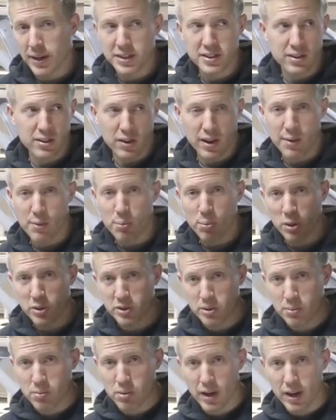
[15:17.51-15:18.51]
I still have a
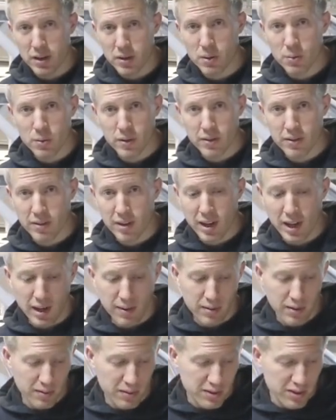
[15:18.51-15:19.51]
bunch of brand new ones that I
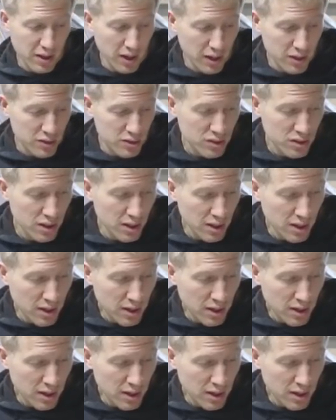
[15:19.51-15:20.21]
haven't even touched.